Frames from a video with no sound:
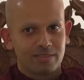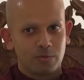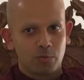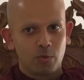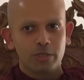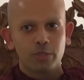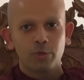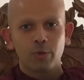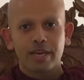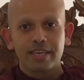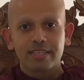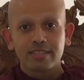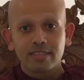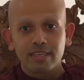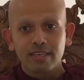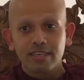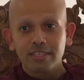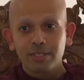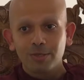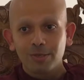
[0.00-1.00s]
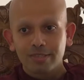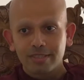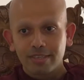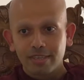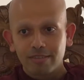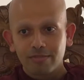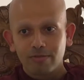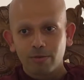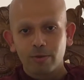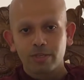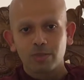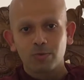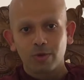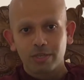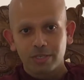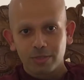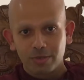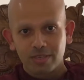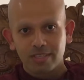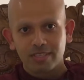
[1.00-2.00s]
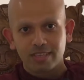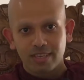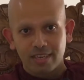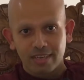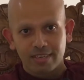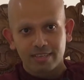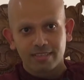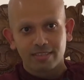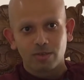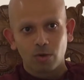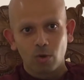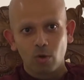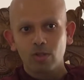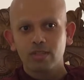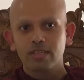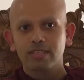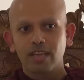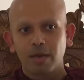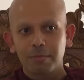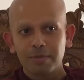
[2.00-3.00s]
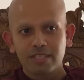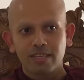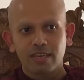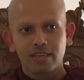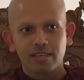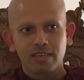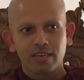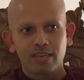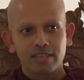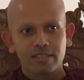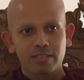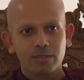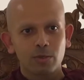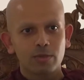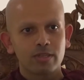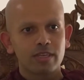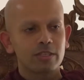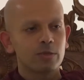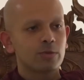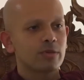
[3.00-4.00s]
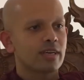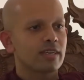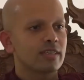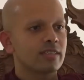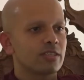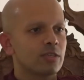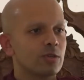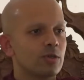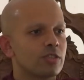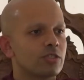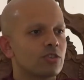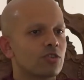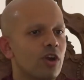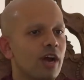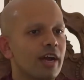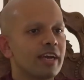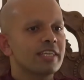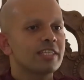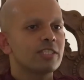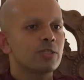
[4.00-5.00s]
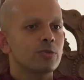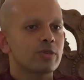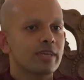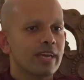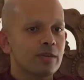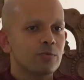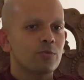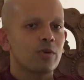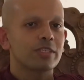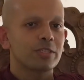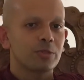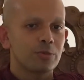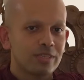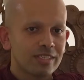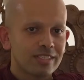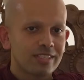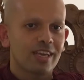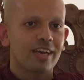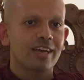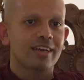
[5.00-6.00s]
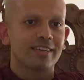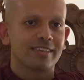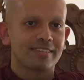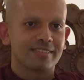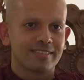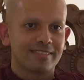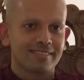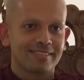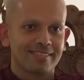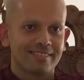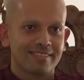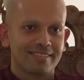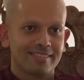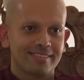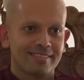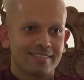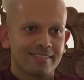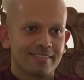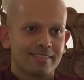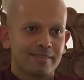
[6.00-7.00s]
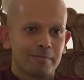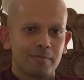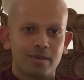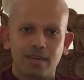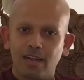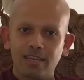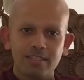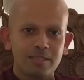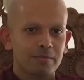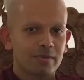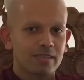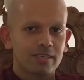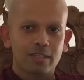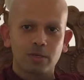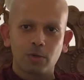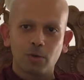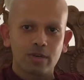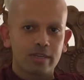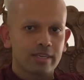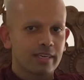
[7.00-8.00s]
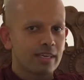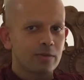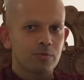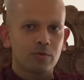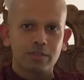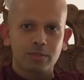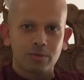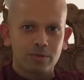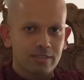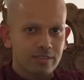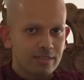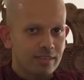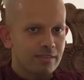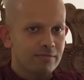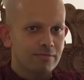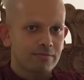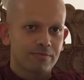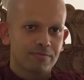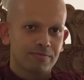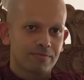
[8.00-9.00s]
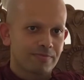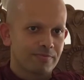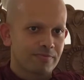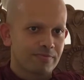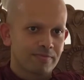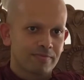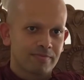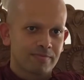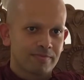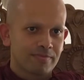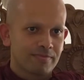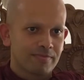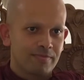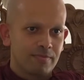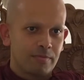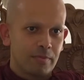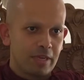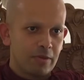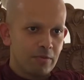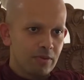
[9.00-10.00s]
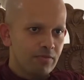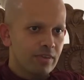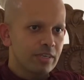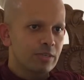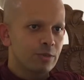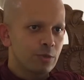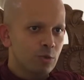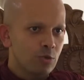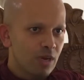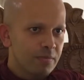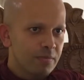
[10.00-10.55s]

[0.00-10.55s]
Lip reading: What you exert yourself for is what you desire. All this abhisankara is so that you're trying to get what you desire. But ultimately you only get what you deserve. Even when you do